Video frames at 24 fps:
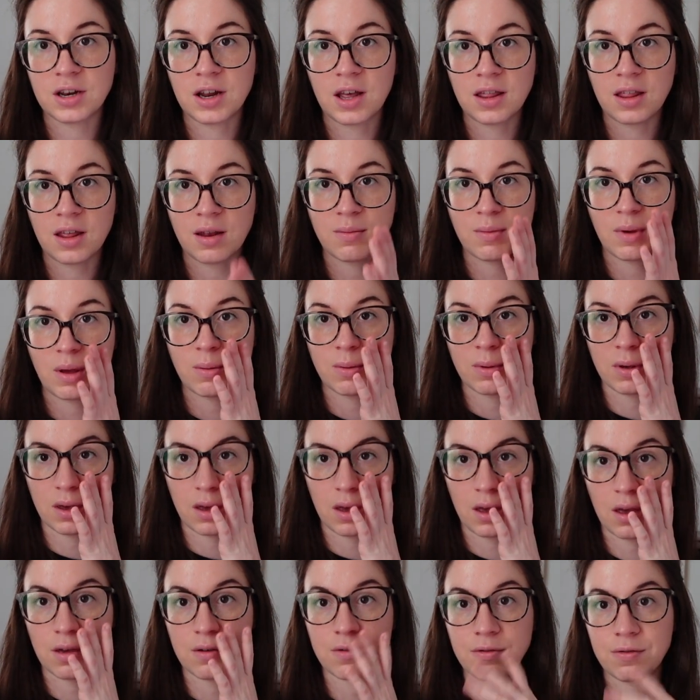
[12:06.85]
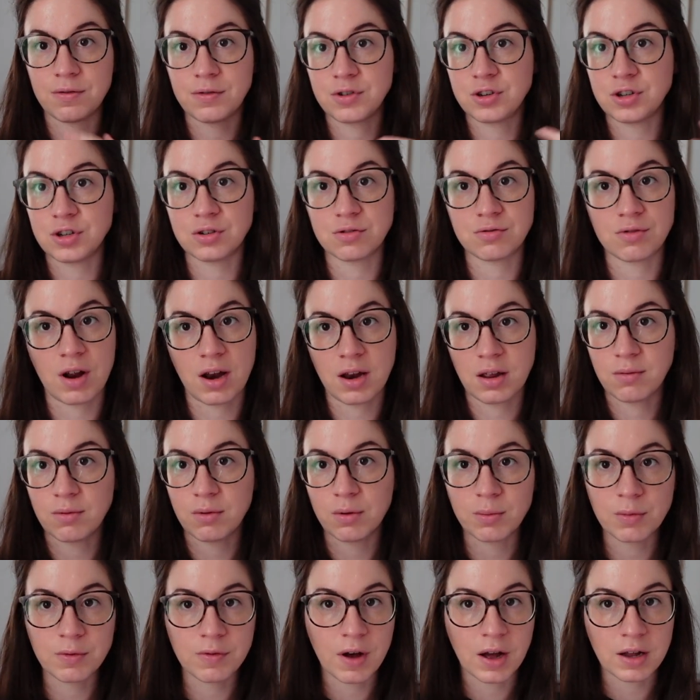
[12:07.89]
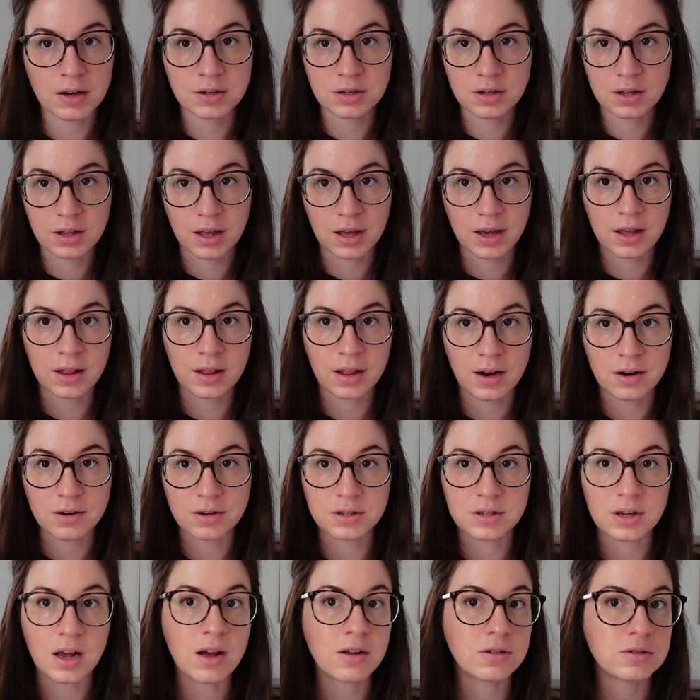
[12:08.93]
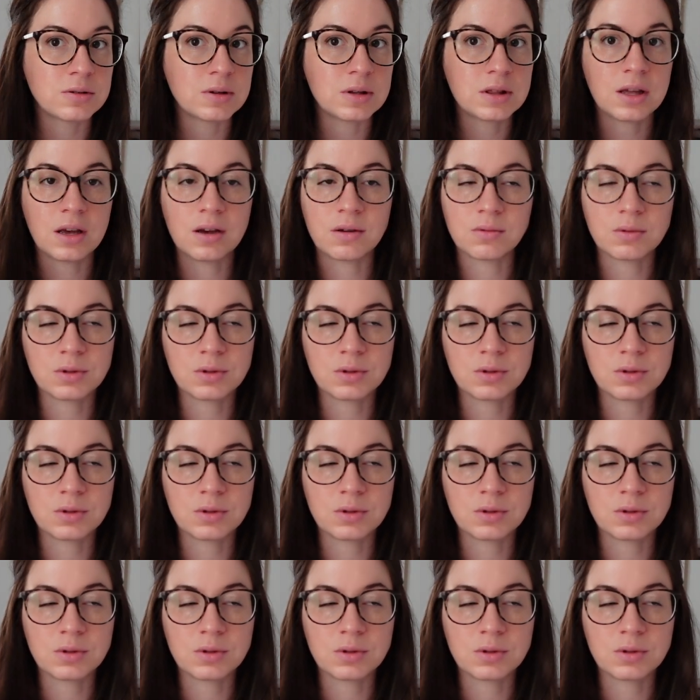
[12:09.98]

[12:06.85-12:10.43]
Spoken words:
and then maybe if she's ready we'll move on to like letter sounds with it.